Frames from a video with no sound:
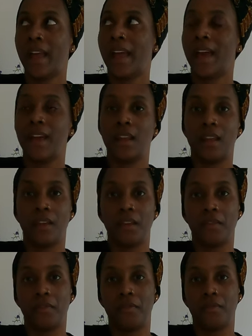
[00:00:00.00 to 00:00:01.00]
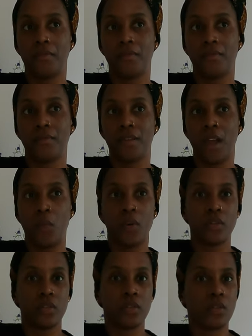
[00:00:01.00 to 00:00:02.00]
And if I
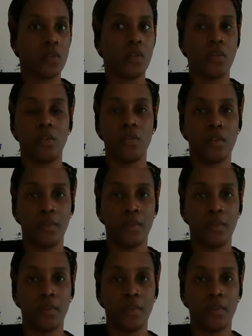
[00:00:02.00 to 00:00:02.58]
wanted to go